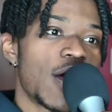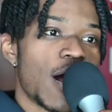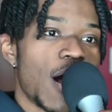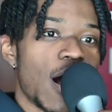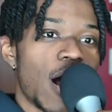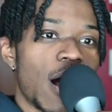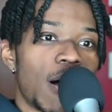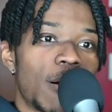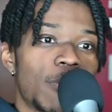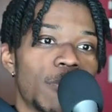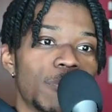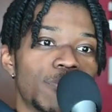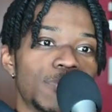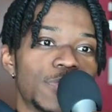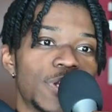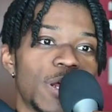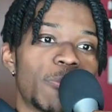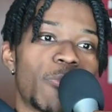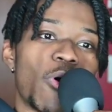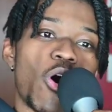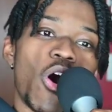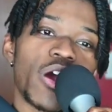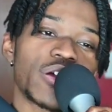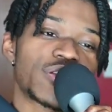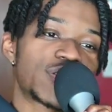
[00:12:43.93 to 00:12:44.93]
Um,
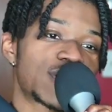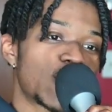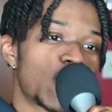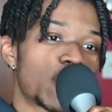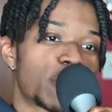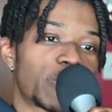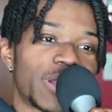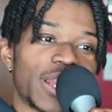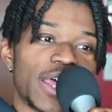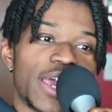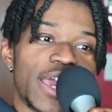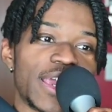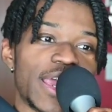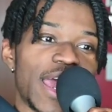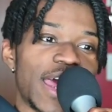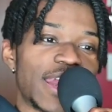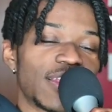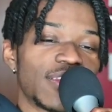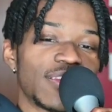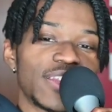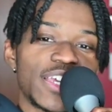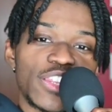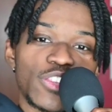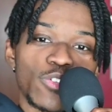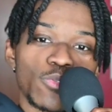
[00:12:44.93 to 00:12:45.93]
Demar still playing at a
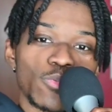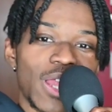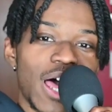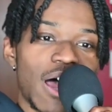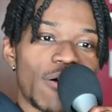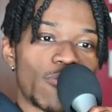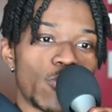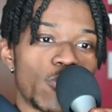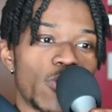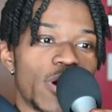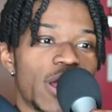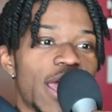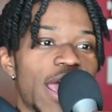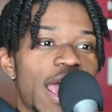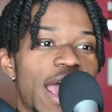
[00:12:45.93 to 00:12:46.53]
lethal level,